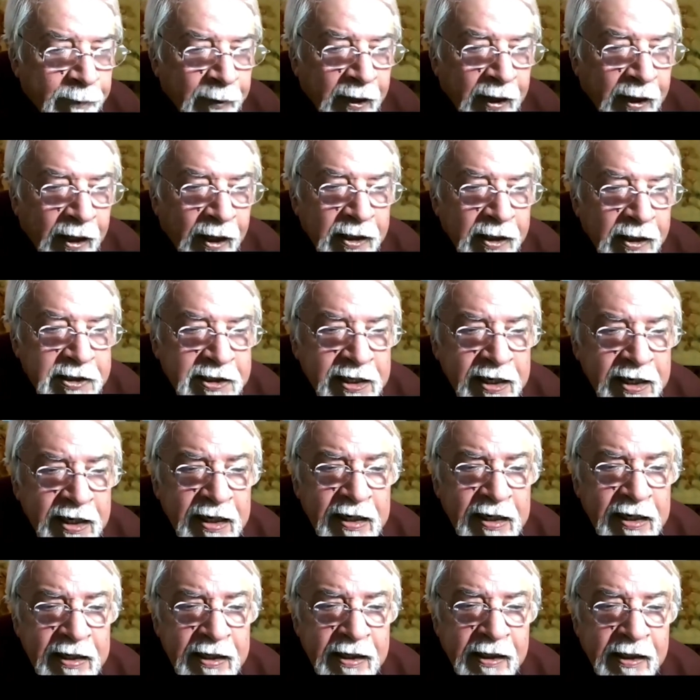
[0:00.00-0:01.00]
she
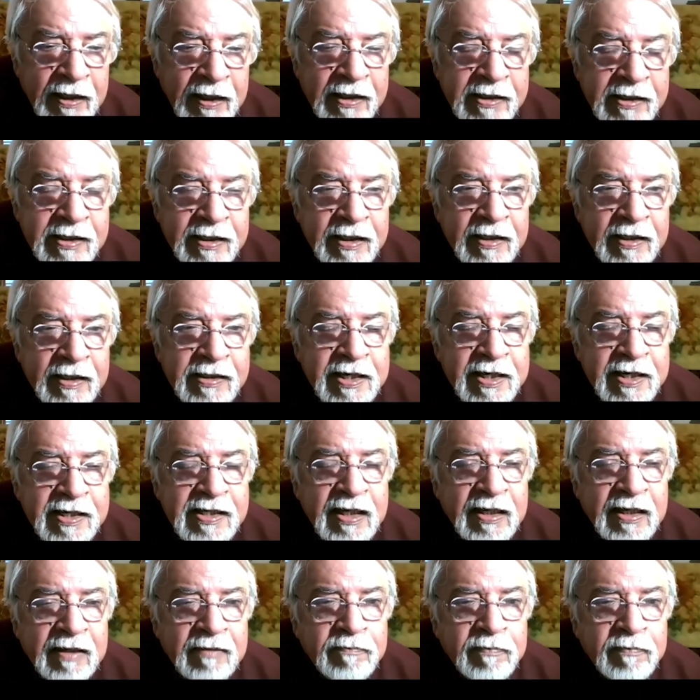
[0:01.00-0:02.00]
is
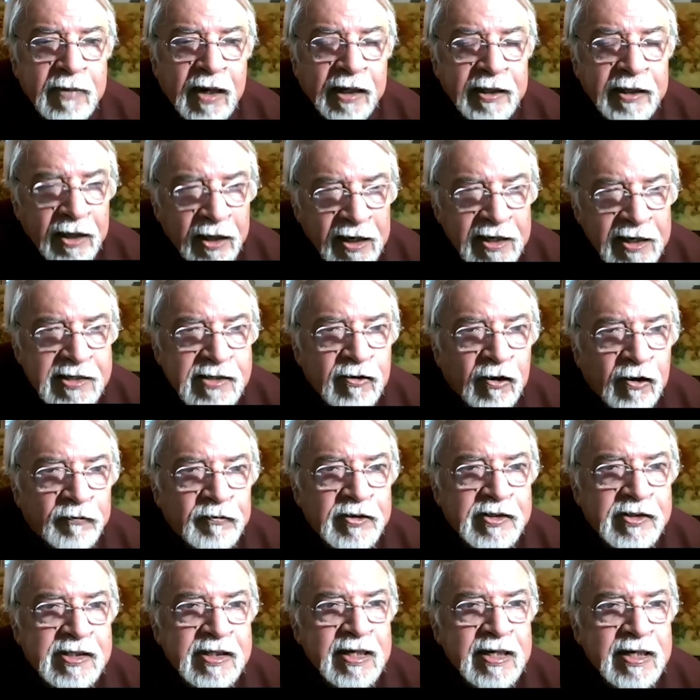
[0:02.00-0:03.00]
a IAS
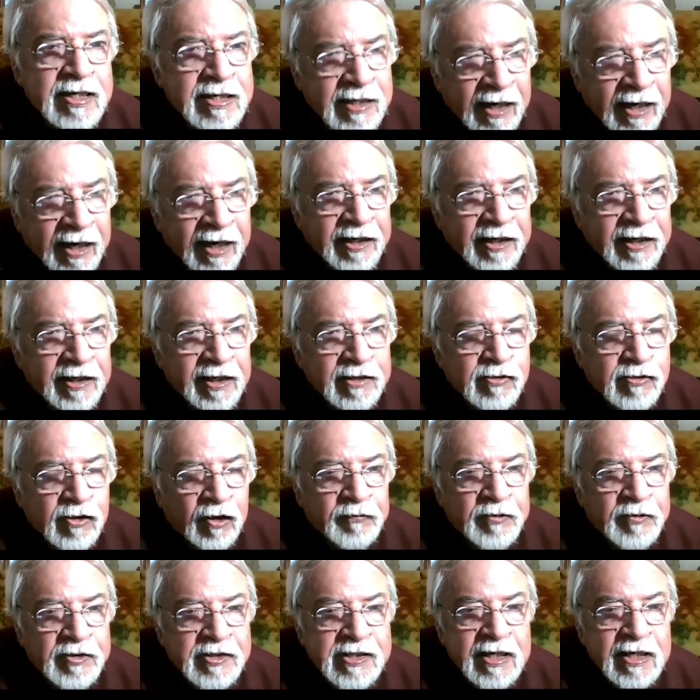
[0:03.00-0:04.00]
officer, retired IAS
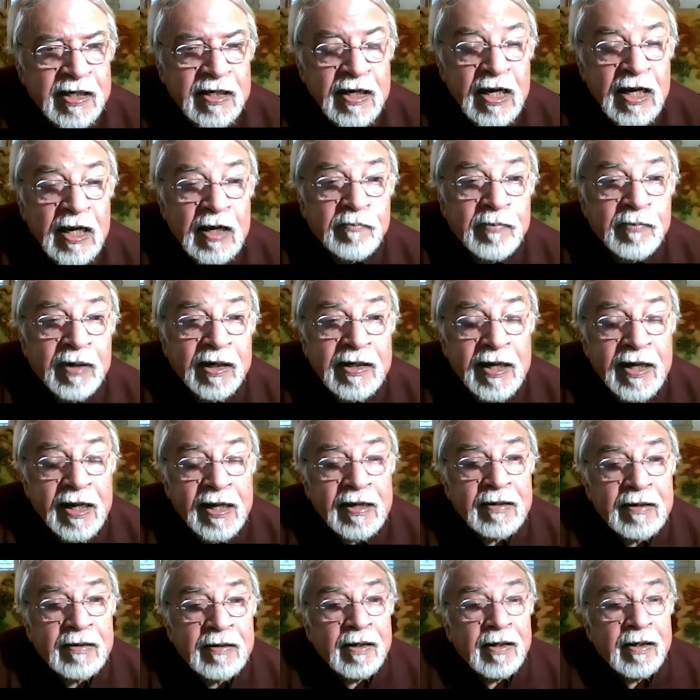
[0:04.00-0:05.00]
officer, but
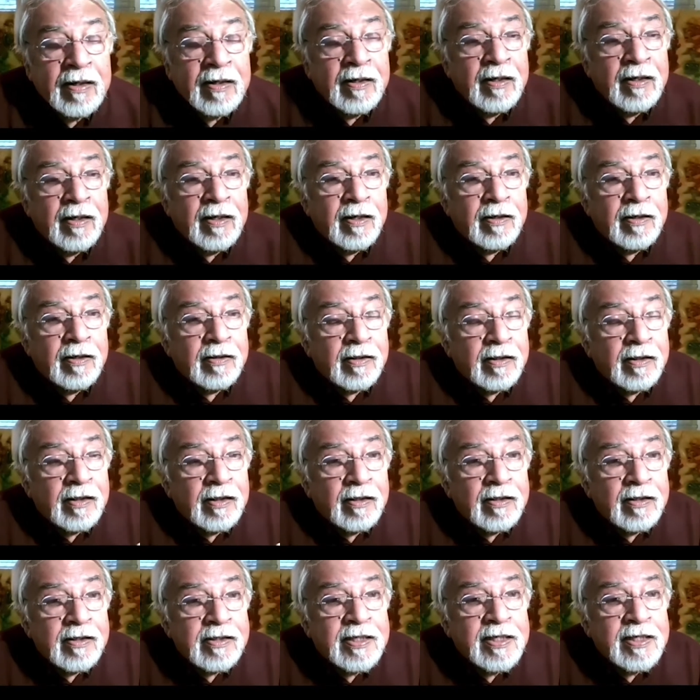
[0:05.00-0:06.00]
then
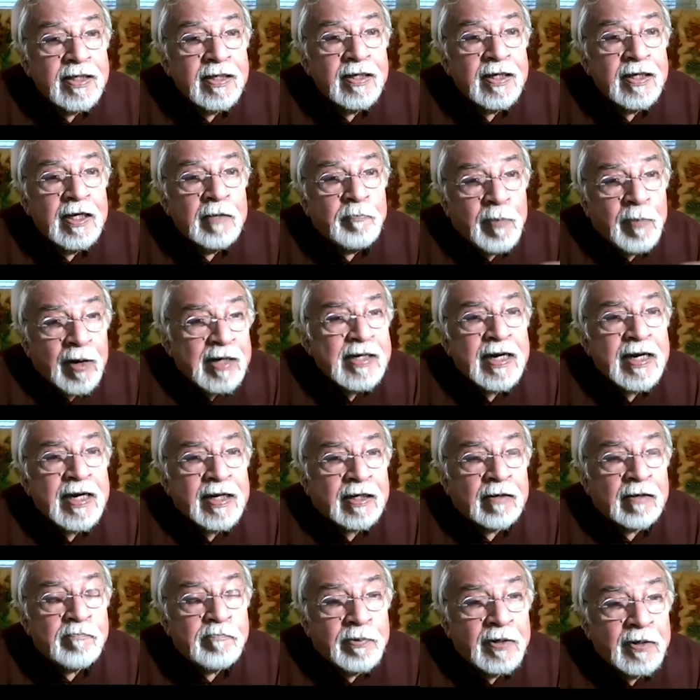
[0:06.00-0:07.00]
she depended
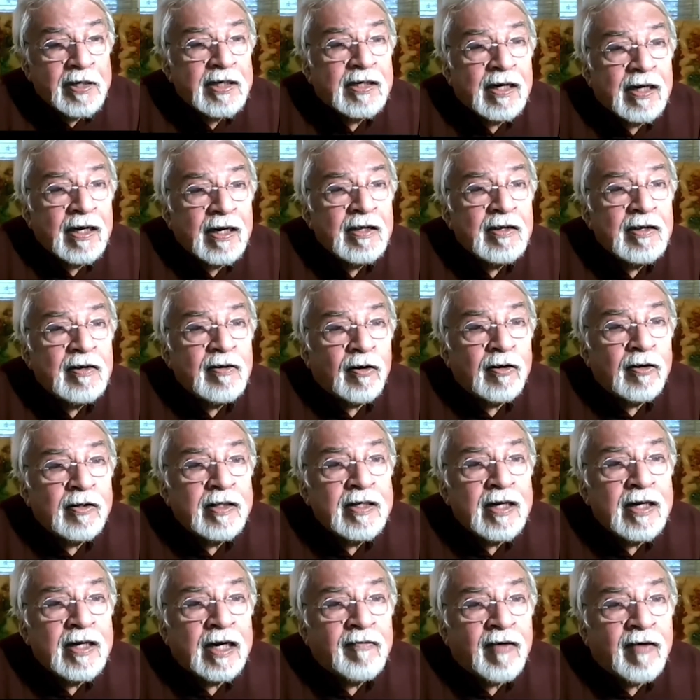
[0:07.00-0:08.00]
completely on the
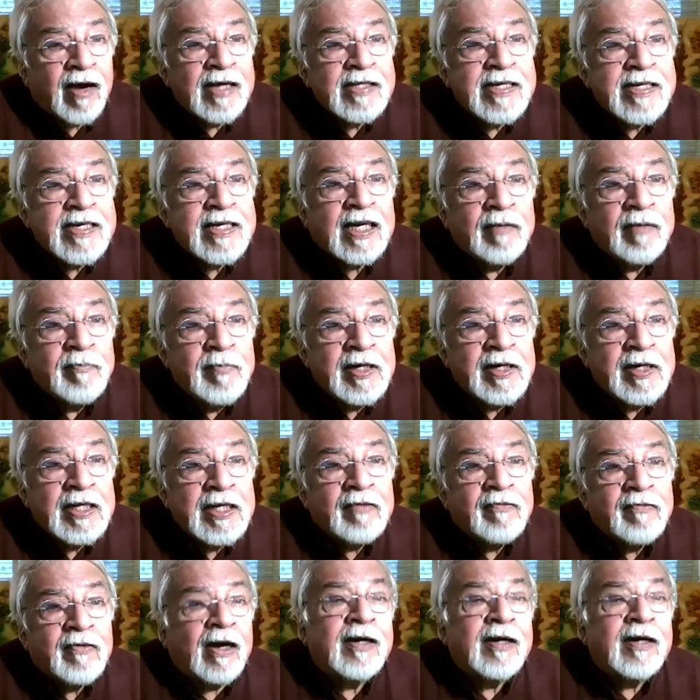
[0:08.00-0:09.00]
advisory committee
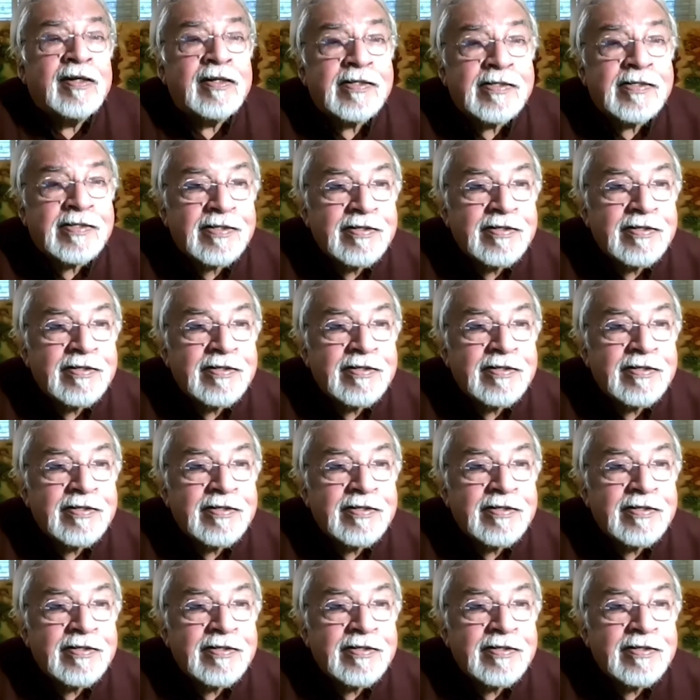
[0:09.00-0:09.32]
of artists